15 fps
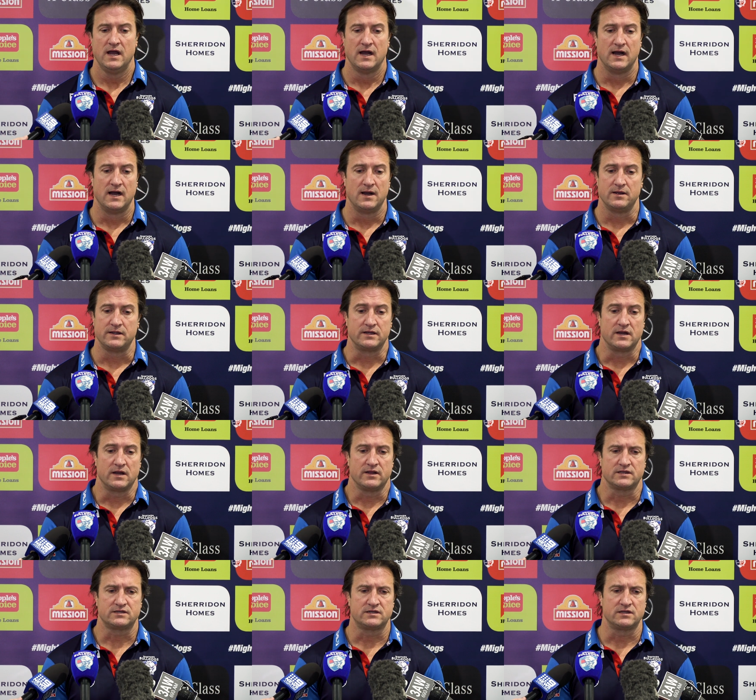uh, you
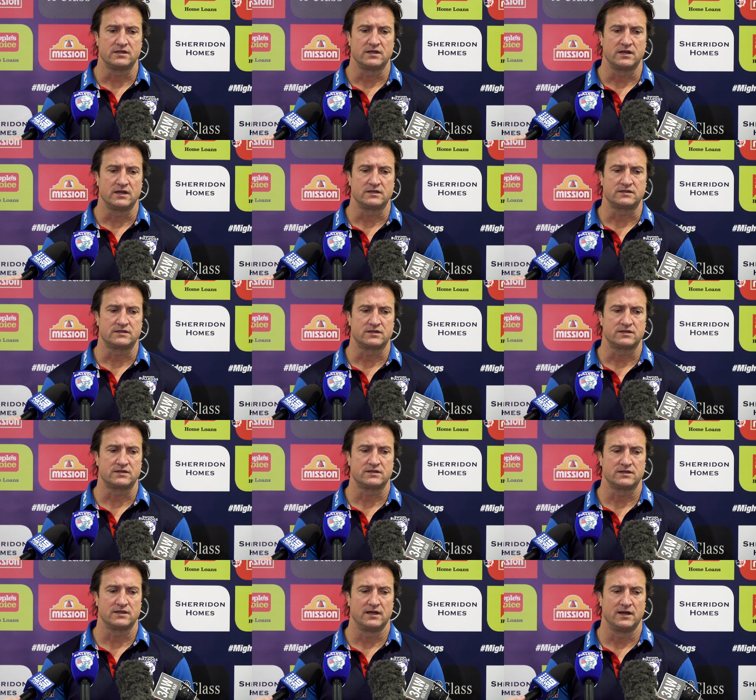know that's
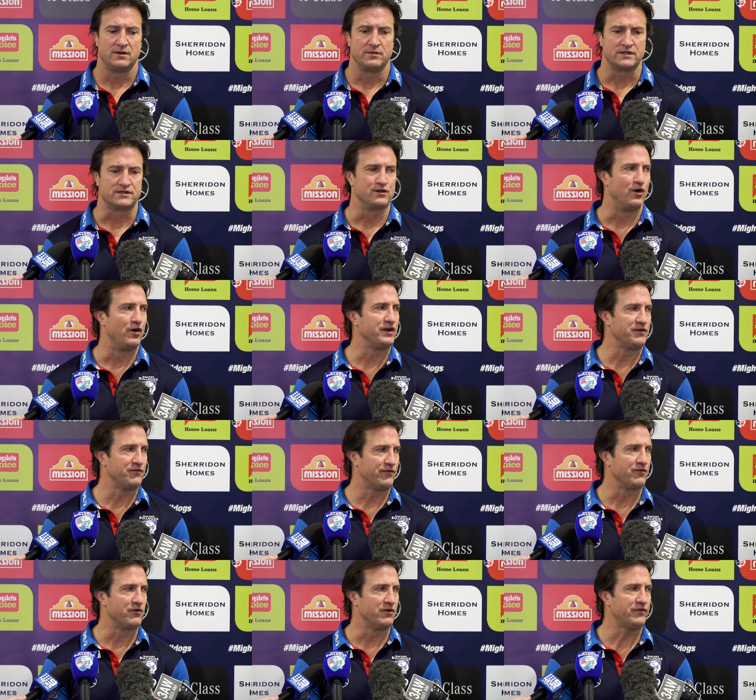that's um, exciting
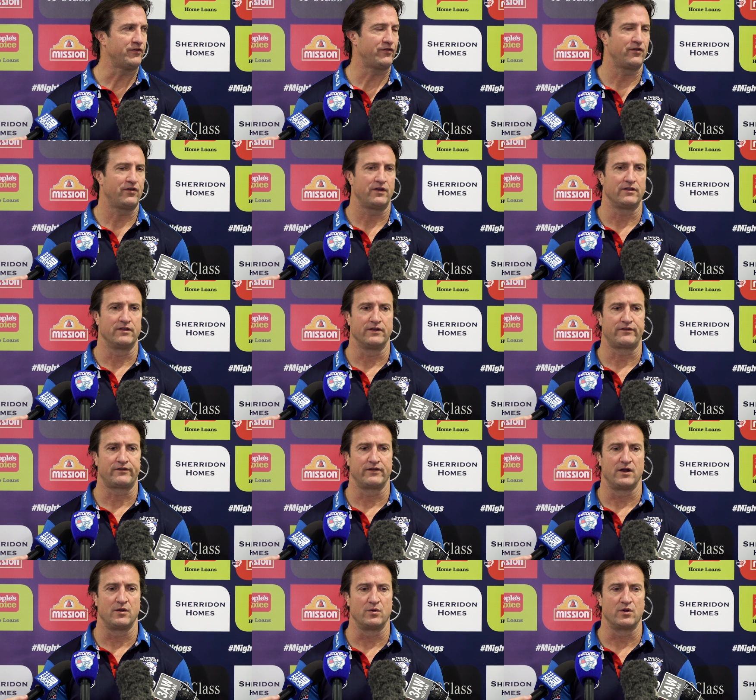for us
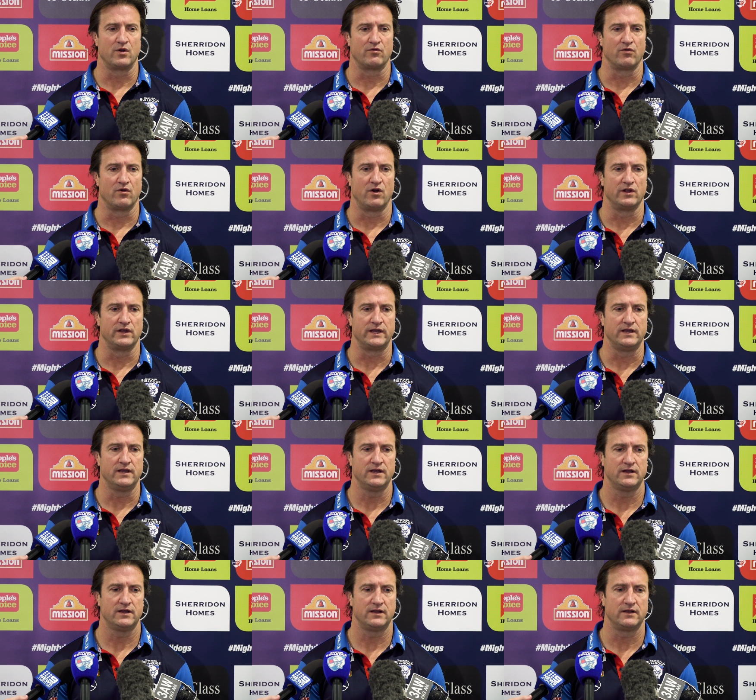that uh, we've got Rhylee.
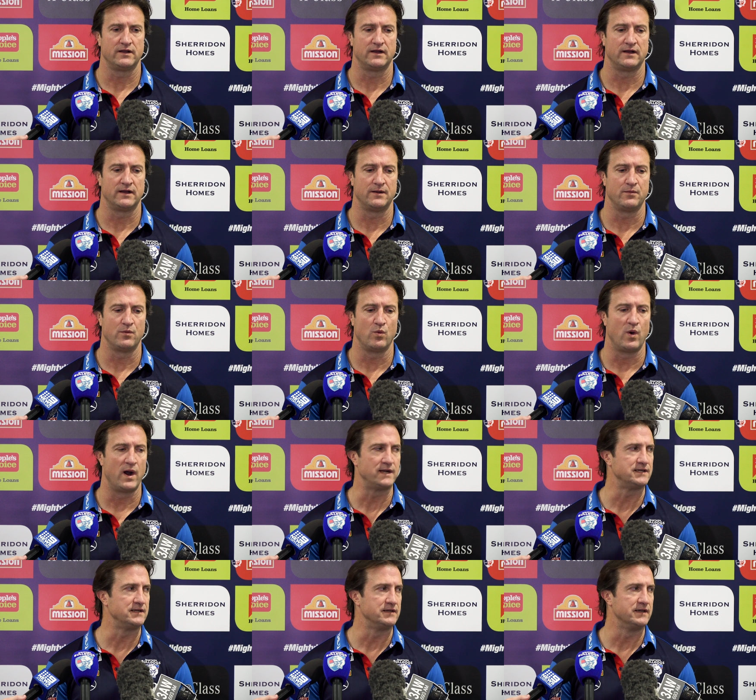Um,
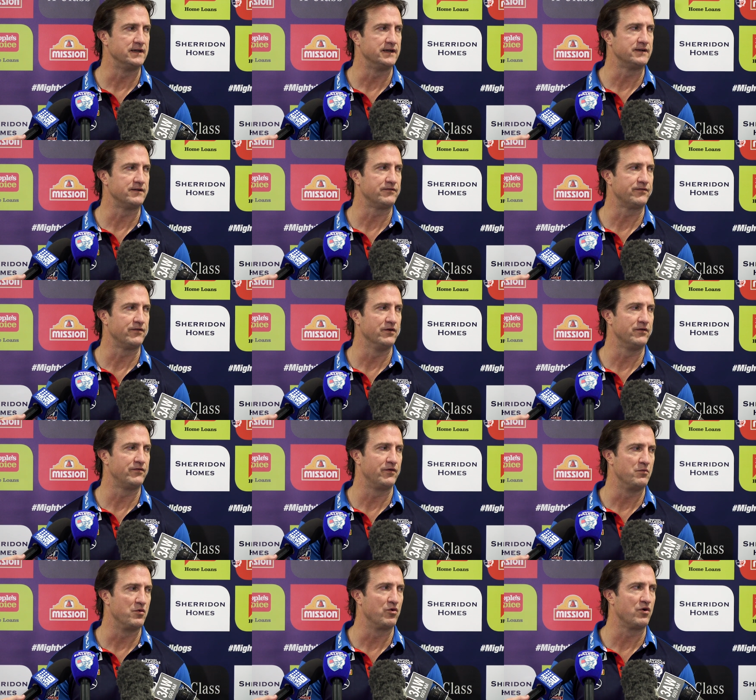waiting there for,
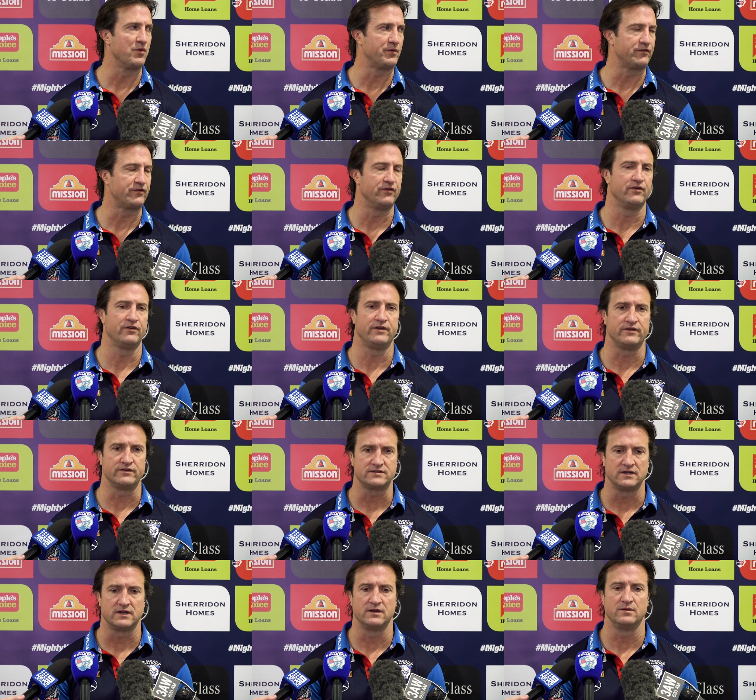for more opportunity.
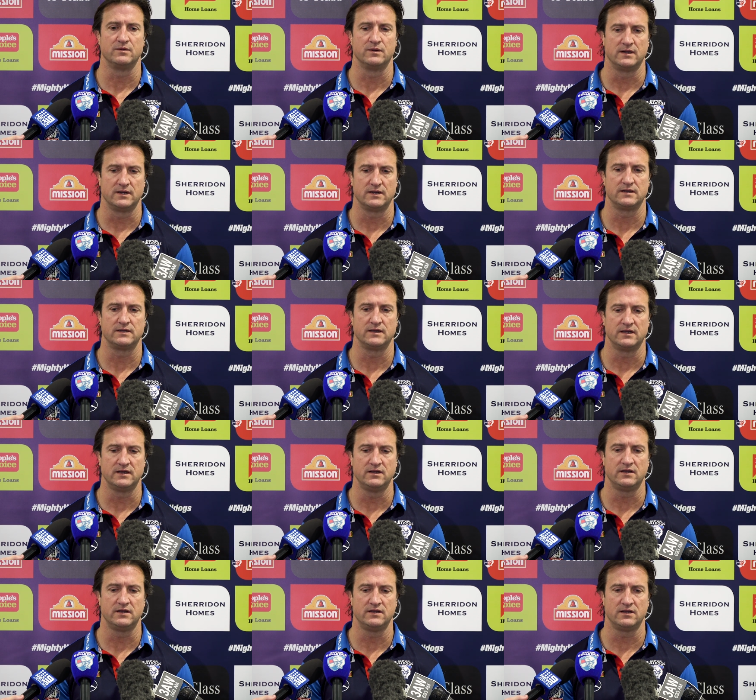So uh, yeah,
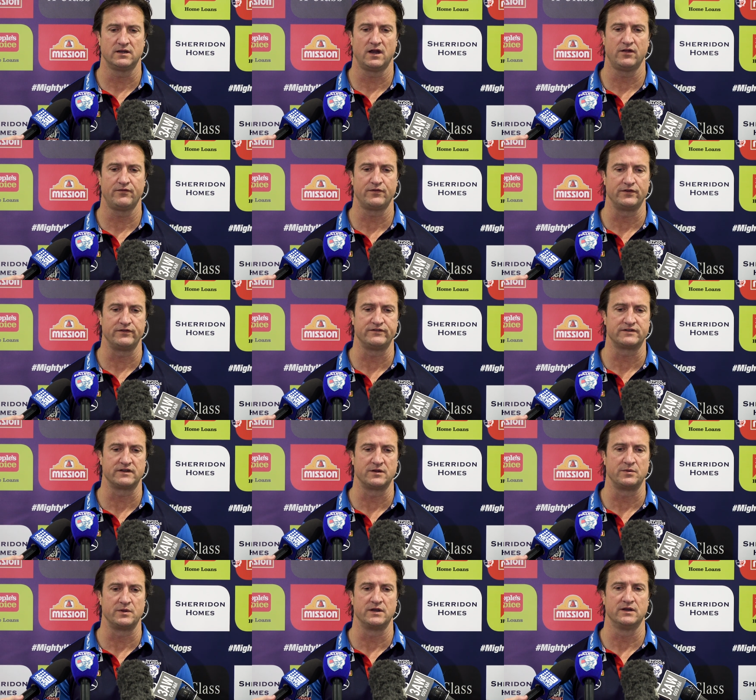he, he, hopefully he's
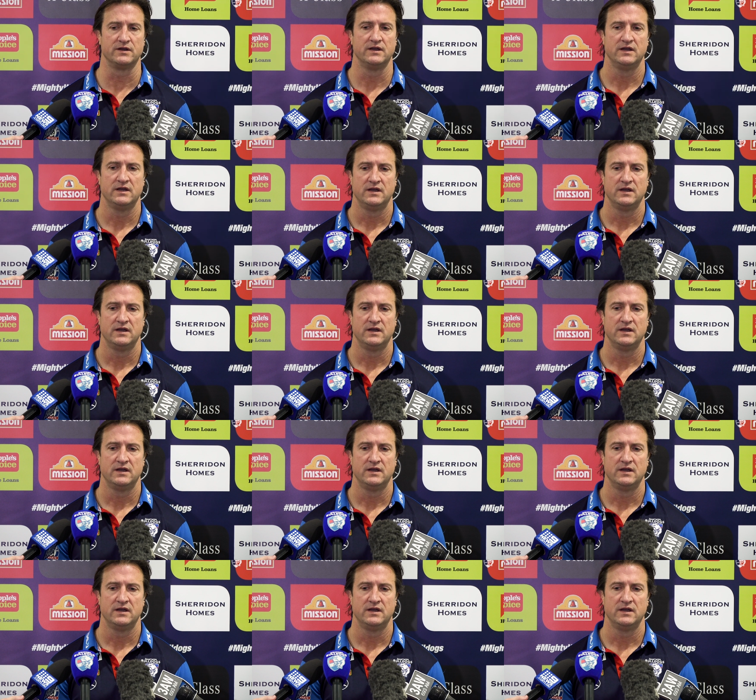going to be a